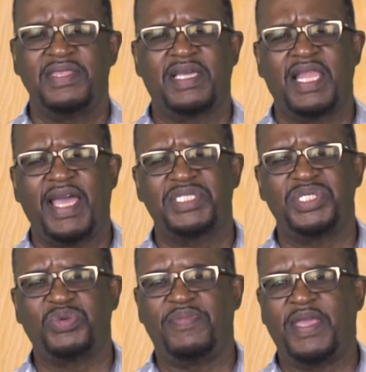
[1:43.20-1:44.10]
The
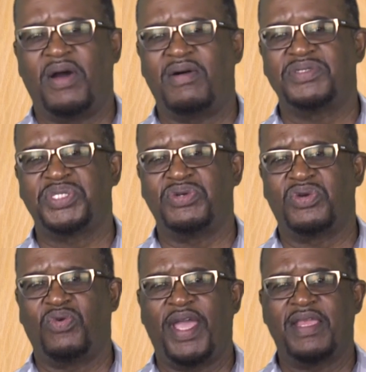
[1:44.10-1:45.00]
classes will be also
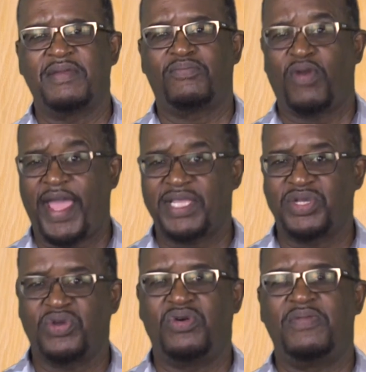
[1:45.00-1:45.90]
quite
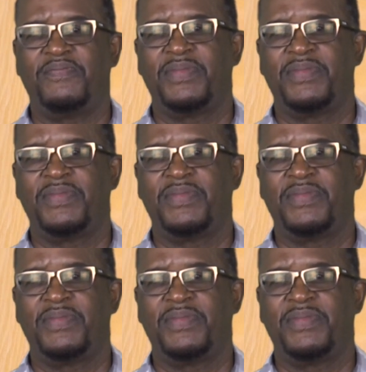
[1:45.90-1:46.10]
practical